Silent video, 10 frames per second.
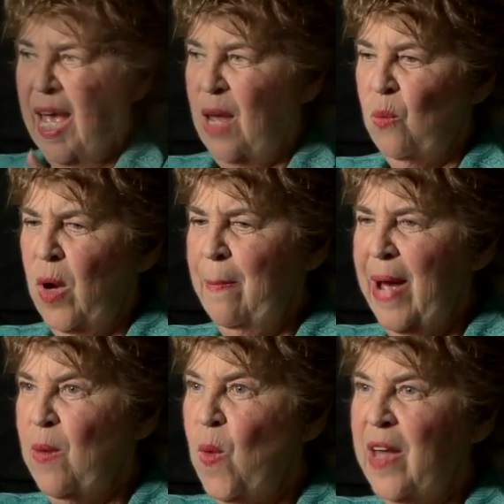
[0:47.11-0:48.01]
And one
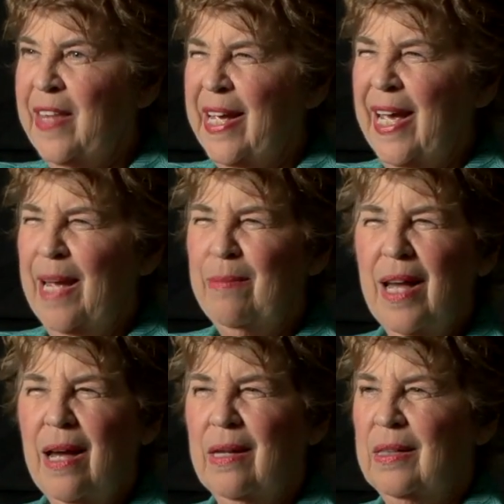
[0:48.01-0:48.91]
by one, they came
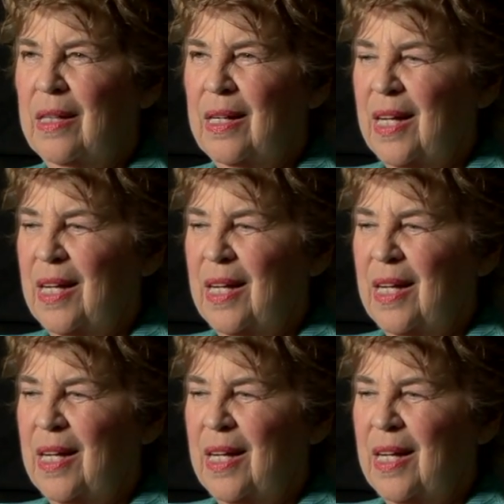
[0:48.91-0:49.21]
down